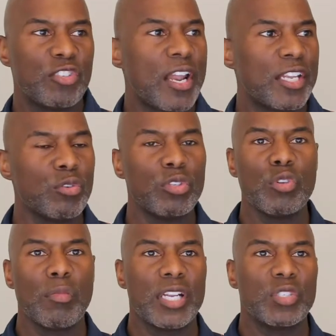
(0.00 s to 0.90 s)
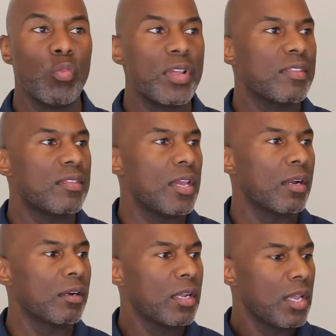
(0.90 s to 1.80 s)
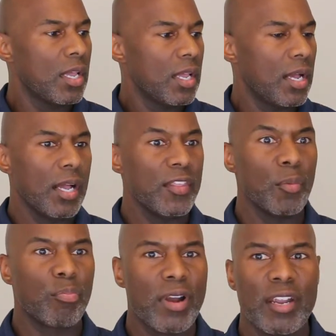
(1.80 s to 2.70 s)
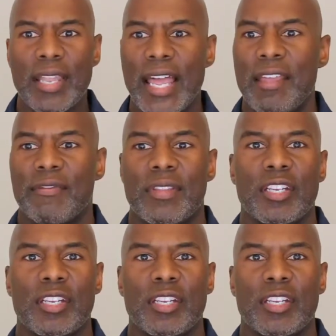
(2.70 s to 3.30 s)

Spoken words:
They try to do too much with their prayer life.